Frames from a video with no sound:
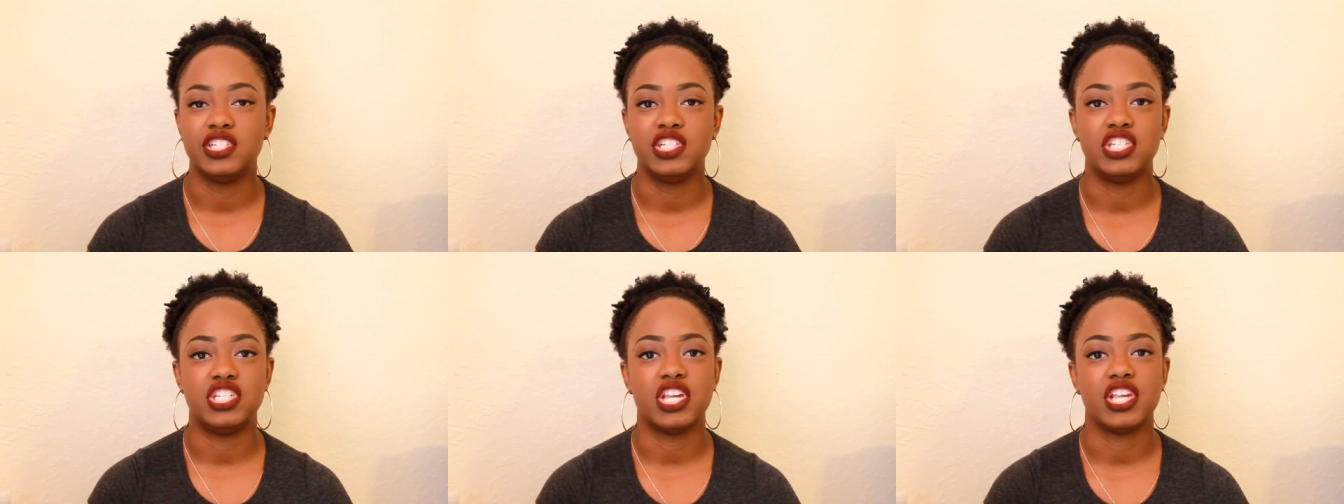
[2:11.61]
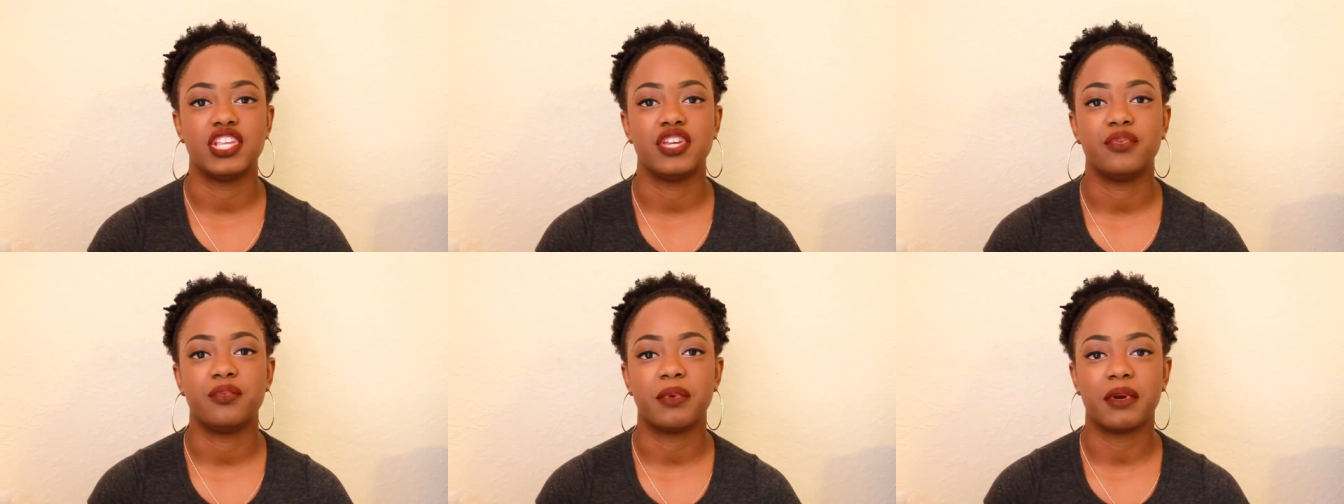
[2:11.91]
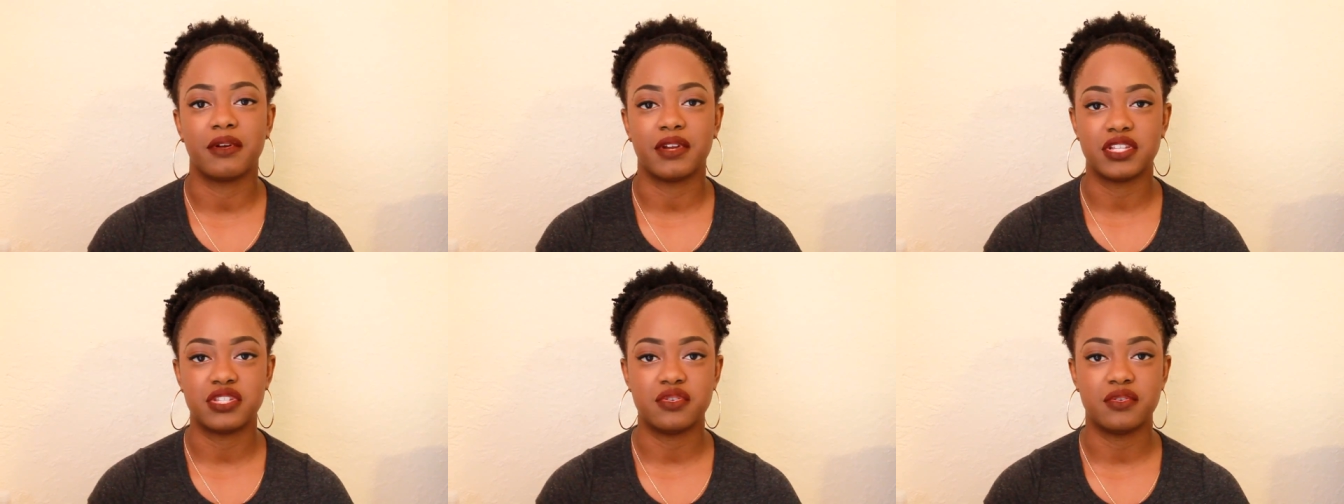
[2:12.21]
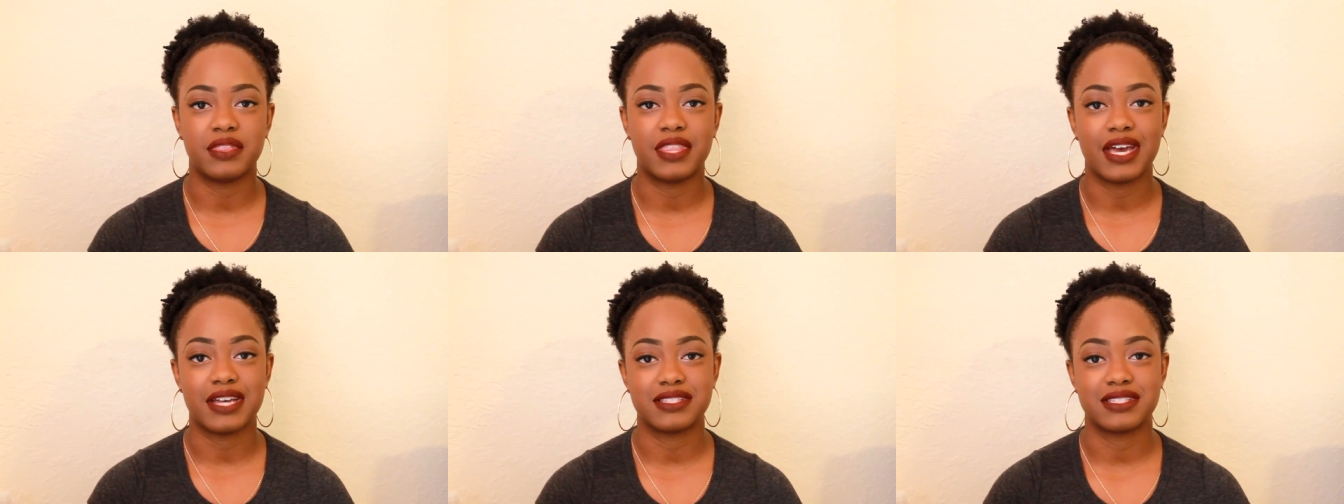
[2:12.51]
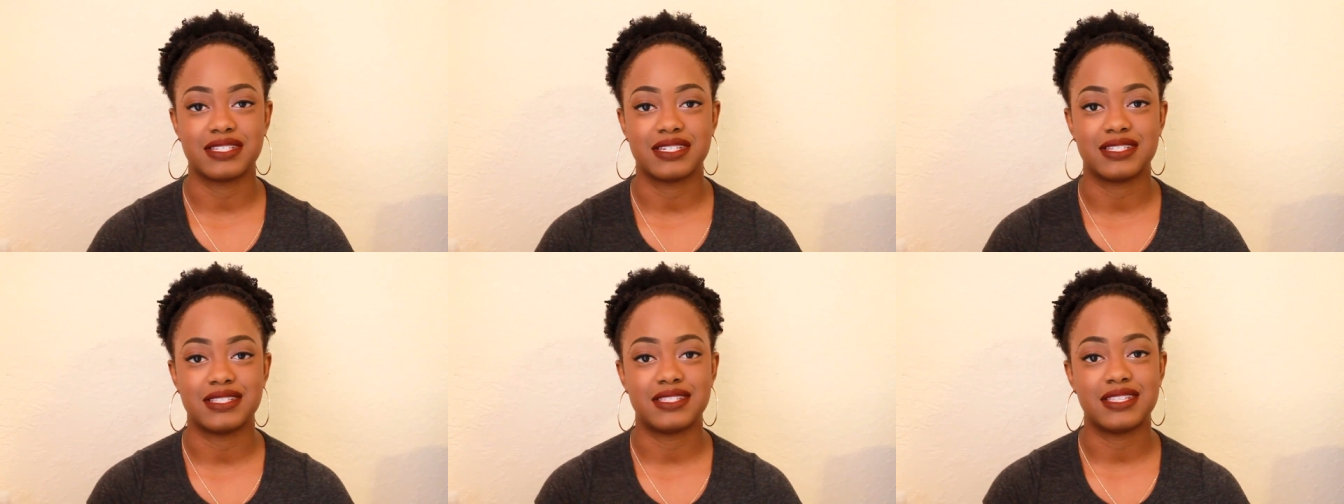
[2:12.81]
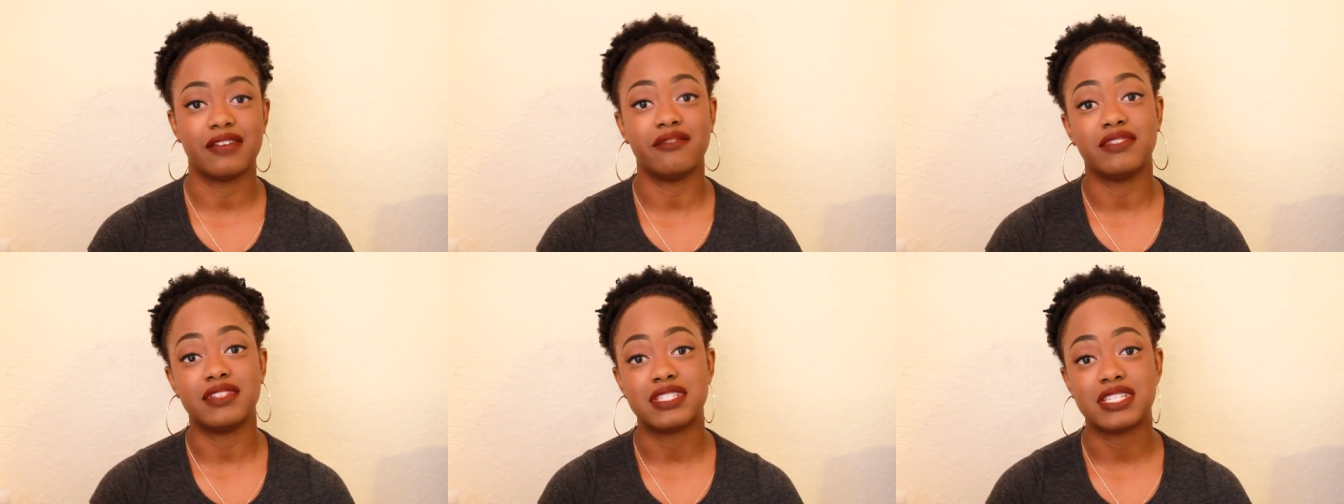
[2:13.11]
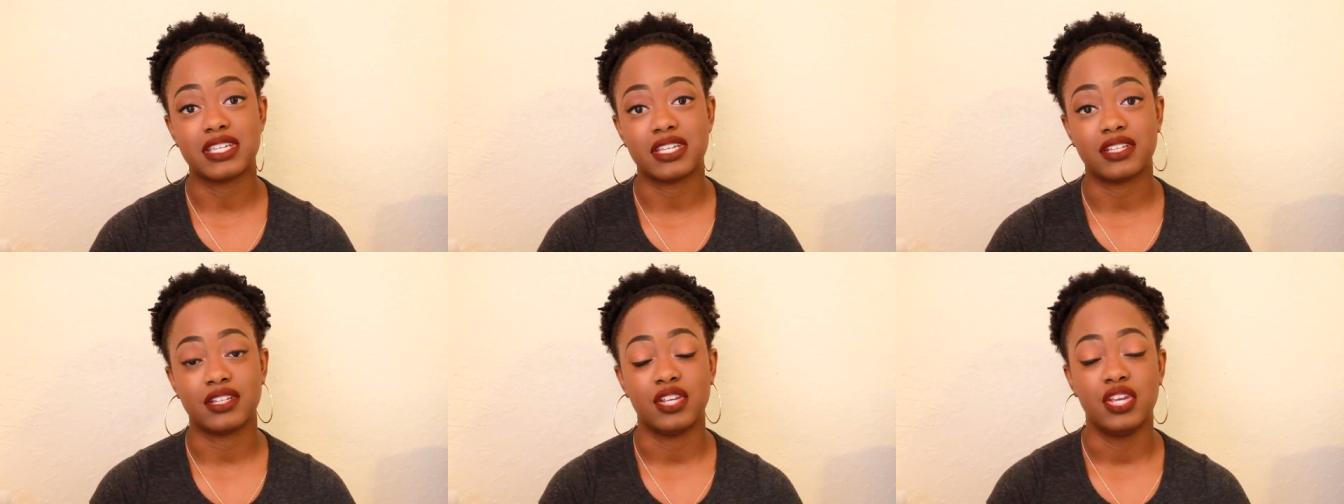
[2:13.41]
January
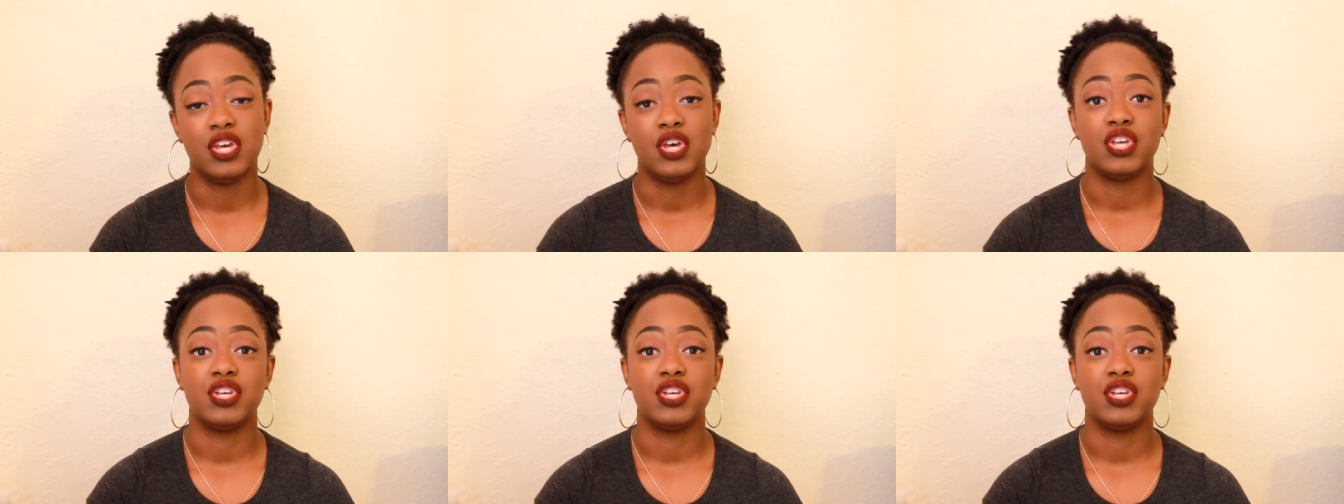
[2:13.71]
2017.